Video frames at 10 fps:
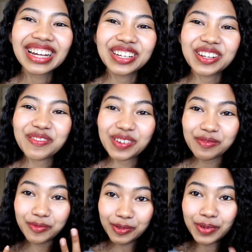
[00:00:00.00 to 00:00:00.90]
You know,
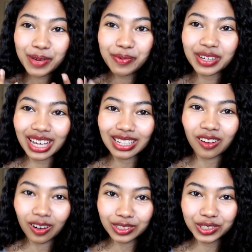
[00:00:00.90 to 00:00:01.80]
when people get
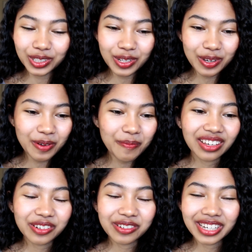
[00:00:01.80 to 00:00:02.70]
close to you,
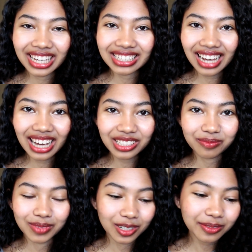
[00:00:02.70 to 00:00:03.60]
you get kind of
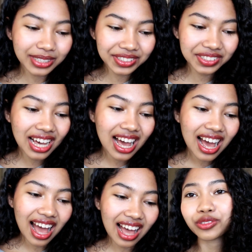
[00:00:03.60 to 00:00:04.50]
nervous.
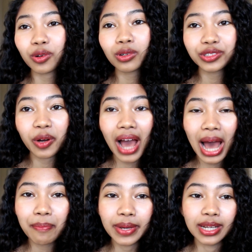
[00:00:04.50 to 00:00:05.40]
It also
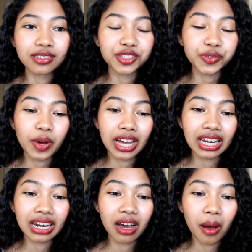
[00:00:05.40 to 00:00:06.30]
happens
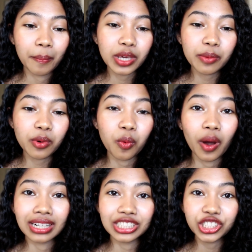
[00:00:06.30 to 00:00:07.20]
when people
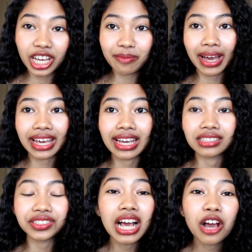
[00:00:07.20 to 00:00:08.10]
wanna shake my
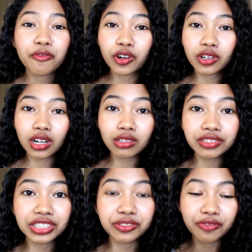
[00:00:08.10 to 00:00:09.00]
hands. For girls
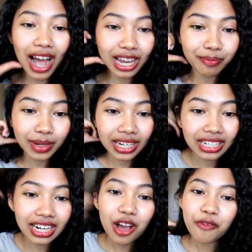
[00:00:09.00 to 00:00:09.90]
it's fine,
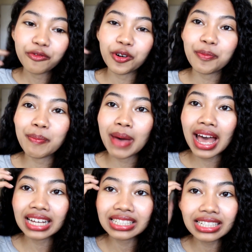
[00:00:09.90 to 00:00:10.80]
but for
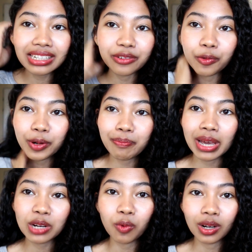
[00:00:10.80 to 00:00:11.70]
men, when
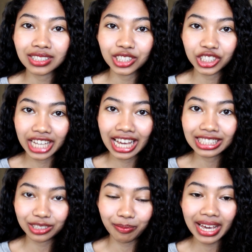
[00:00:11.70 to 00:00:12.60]
men want to
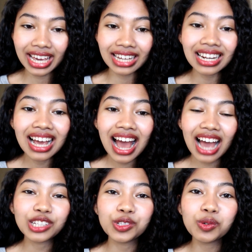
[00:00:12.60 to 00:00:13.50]
shake my hand,
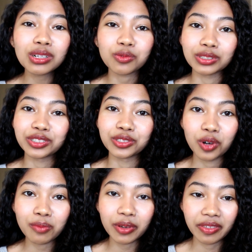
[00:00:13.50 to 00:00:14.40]
I knew it was a
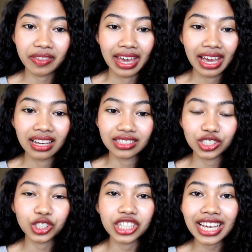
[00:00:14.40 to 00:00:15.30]
normal thing
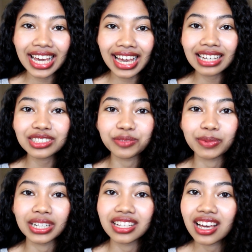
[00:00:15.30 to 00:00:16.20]
to shake hands,
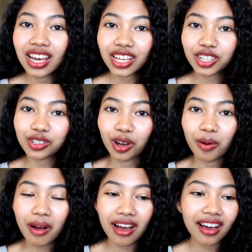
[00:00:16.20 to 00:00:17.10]
but you know,